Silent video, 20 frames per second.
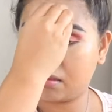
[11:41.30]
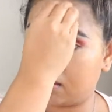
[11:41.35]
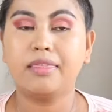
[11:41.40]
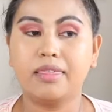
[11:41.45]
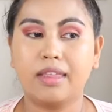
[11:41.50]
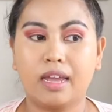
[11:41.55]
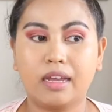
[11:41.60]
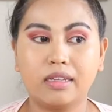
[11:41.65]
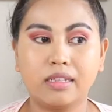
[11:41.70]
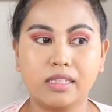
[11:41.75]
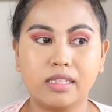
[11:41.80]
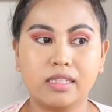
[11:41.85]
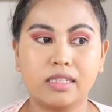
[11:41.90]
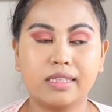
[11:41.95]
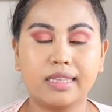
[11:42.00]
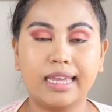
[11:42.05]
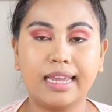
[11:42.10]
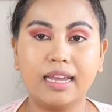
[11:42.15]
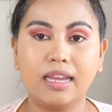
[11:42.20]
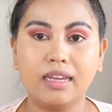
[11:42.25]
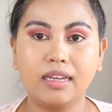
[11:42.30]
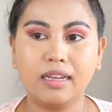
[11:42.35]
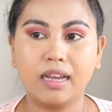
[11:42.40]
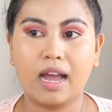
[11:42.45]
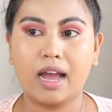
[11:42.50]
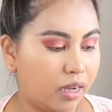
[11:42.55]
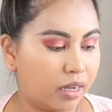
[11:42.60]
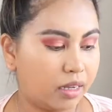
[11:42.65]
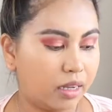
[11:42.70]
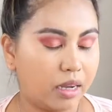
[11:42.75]
Next thing,
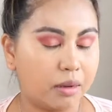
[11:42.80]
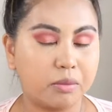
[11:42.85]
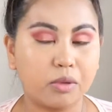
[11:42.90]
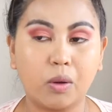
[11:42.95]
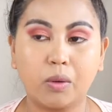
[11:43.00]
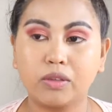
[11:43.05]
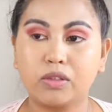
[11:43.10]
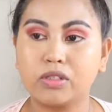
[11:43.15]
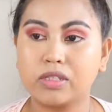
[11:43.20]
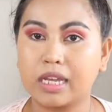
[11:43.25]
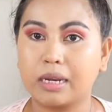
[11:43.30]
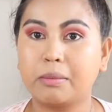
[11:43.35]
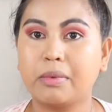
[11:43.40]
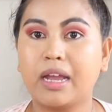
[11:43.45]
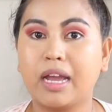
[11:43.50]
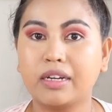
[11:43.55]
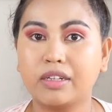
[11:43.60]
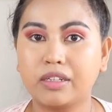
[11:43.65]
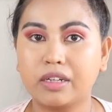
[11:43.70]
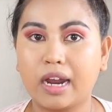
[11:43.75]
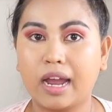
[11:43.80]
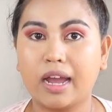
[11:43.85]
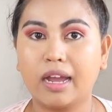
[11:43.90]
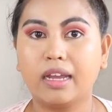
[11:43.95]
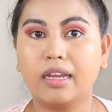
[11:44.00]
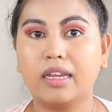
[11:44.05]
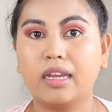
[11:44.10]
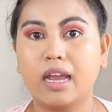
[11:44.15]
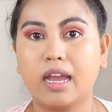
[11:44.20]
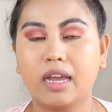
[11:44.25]
I am going to set my under
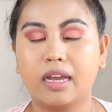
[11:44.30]
eye,